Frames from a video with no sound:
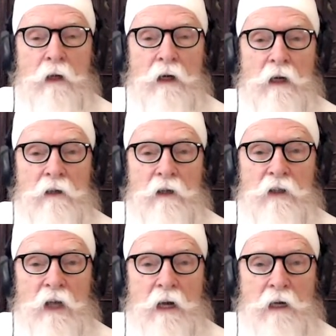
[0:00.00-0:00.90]

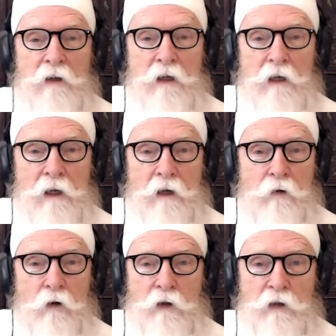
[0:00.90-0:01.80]
decided that, of
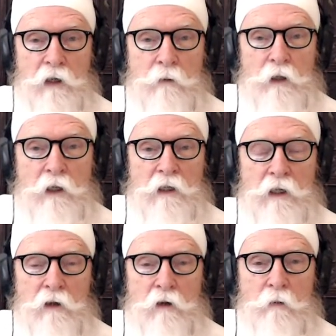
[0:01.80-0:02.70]
course, he would
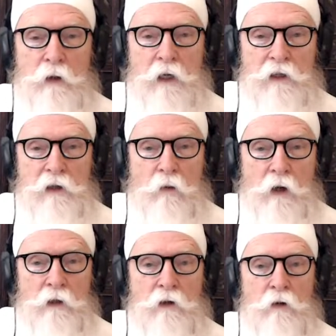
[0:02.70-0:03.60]
continue because he wanted
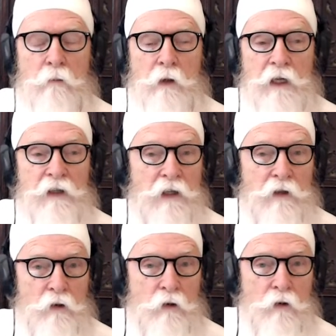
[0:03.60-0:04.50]
to please his guru.